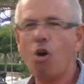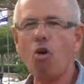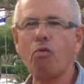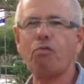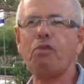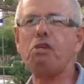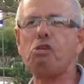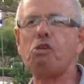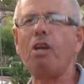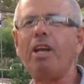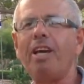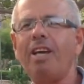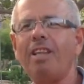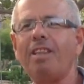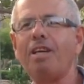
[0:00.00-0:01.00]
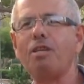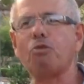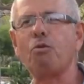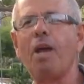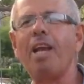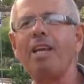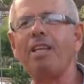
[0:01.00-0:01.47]
Officially, the
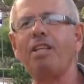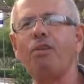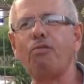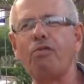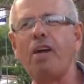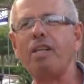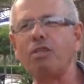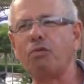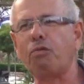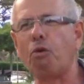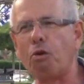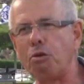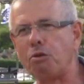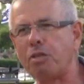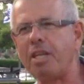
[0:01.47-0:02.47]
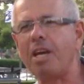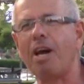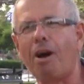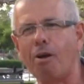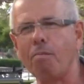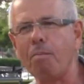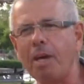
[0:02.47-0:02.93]
Israeli Defense Force, the
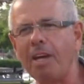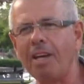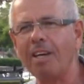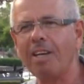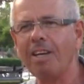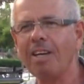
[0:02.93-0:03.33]
army,